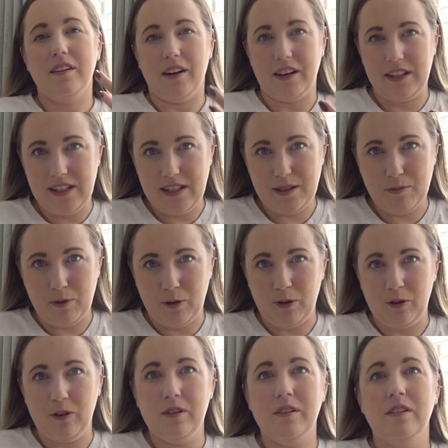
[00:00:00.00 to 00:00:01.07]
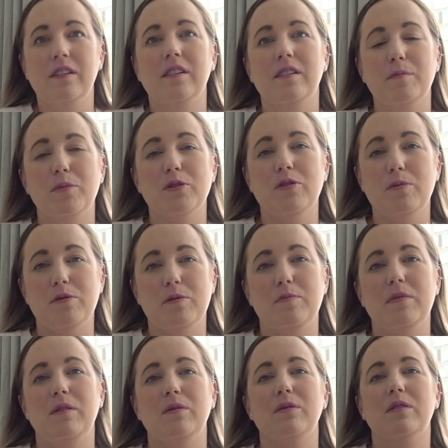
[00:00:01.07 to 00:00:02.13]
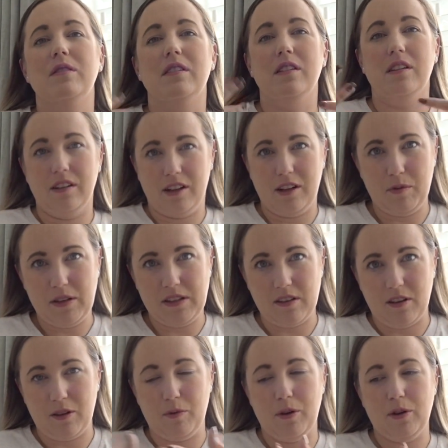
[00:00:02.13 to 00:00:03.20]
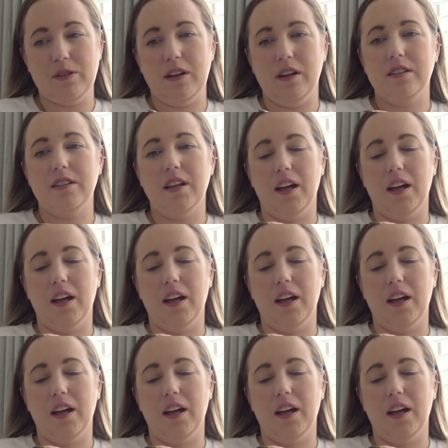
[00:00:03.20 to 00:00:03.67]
I need more prescription milk, can we start the process?